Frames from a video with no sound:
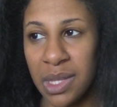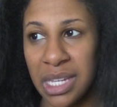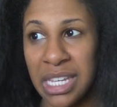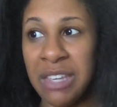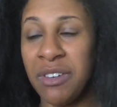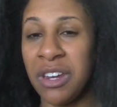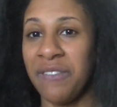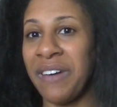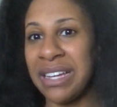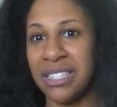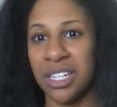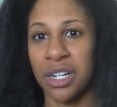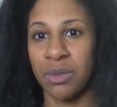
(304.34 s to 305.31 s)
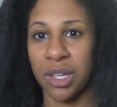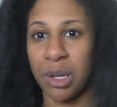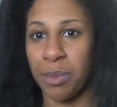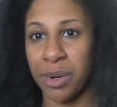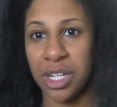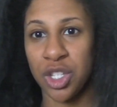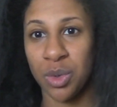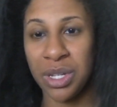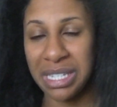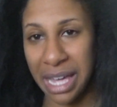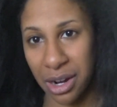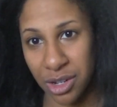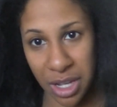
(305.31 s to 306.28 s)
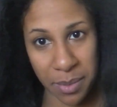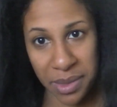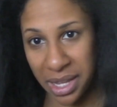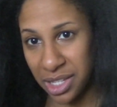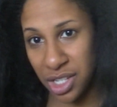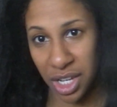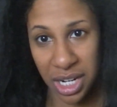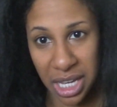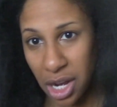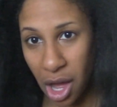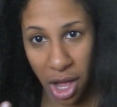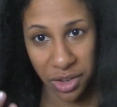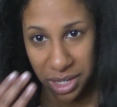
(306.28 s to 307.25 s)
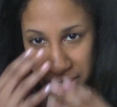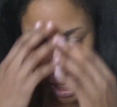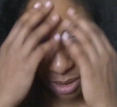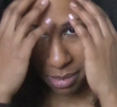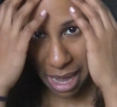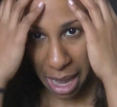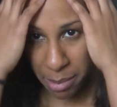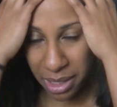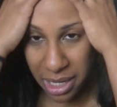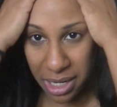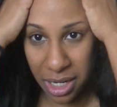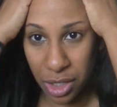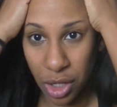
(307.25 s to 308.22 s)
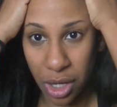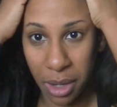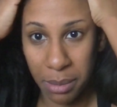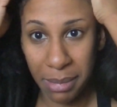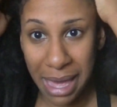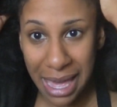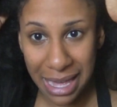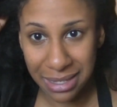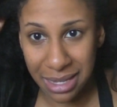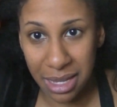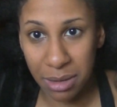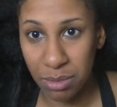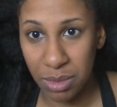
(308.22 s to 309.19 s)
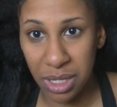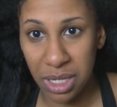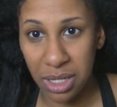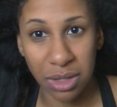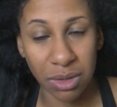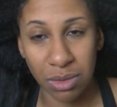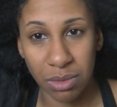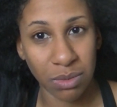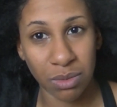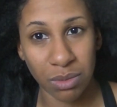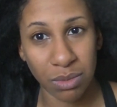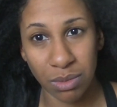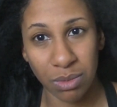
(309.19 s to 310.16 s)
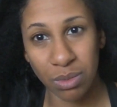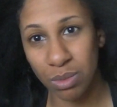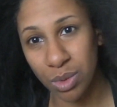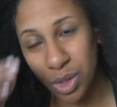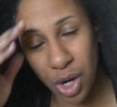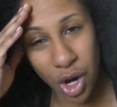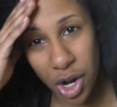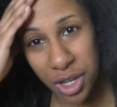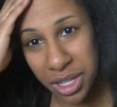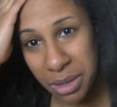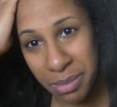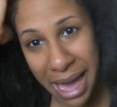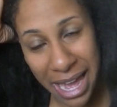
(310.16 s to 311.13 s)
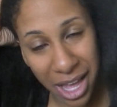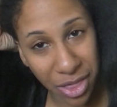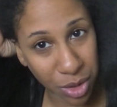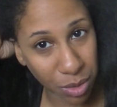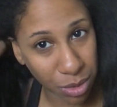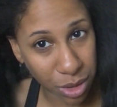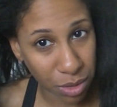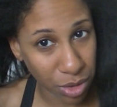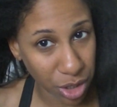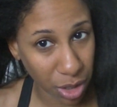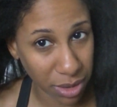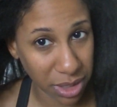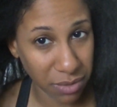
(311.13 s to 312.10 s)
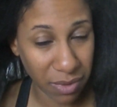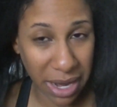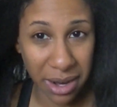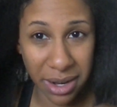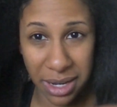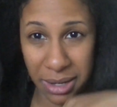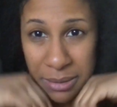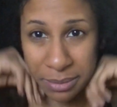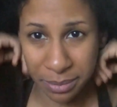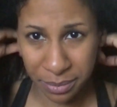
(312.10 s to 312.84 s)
even if I did a really pretty twist out or something, it's going to get all discombobulated and look a mess and be curly back at the root. So it's very